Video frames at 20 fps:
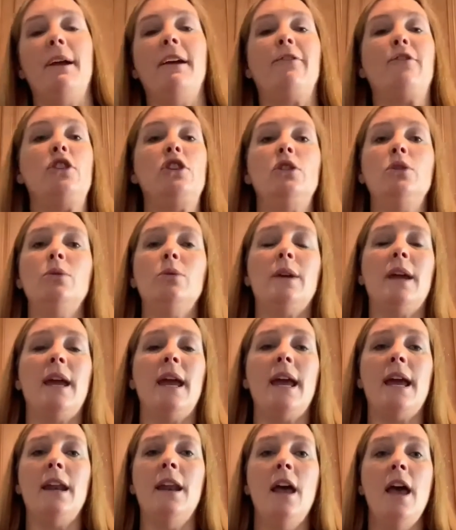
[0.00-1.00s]
if you
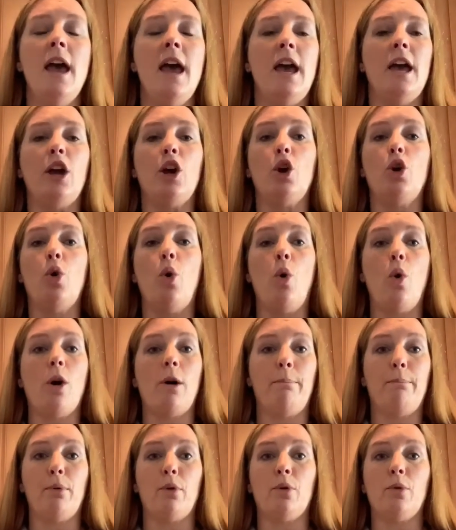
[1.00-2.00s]
can
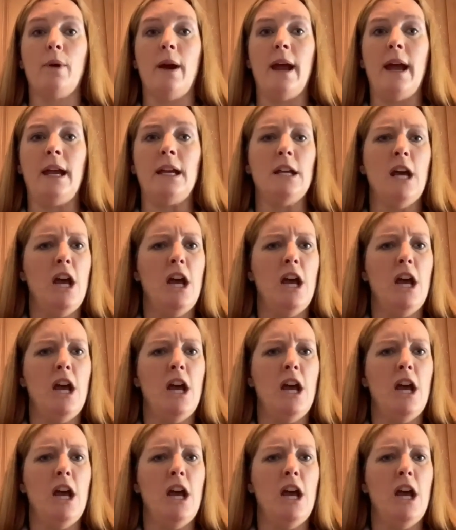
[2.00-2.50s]
incorporate,